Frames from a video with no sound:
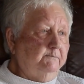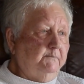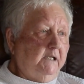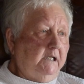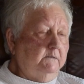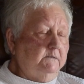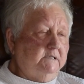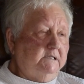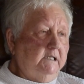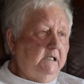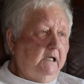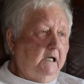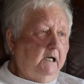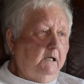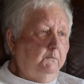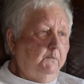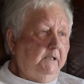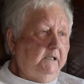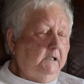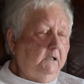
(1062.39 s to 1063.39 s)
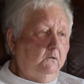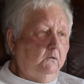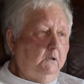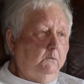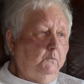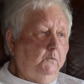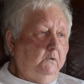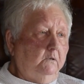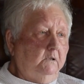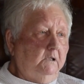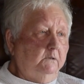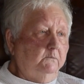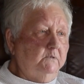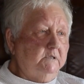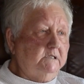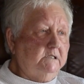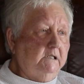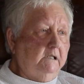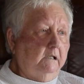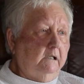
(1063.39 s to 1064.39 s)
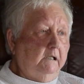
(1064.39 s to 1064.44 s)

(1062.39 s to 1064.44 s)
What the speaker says: But I wasn't the only one. It was